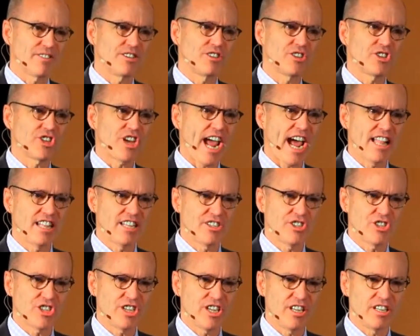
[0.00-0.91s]
they're
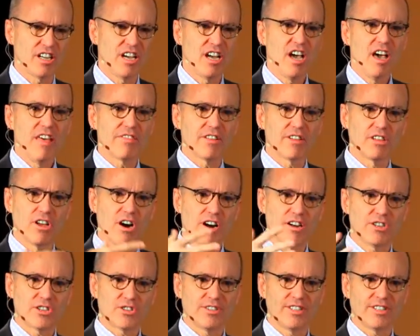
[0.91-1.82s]
challenging the
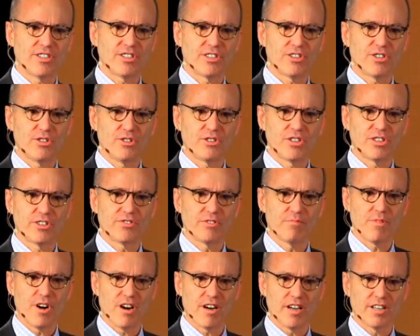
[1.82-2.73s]
larger institutions
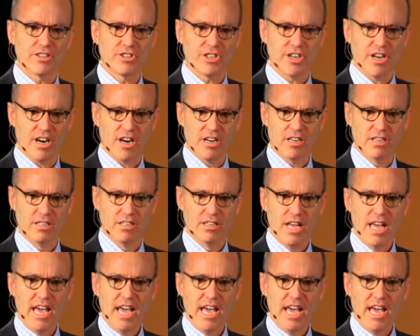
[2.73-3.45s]
for market share,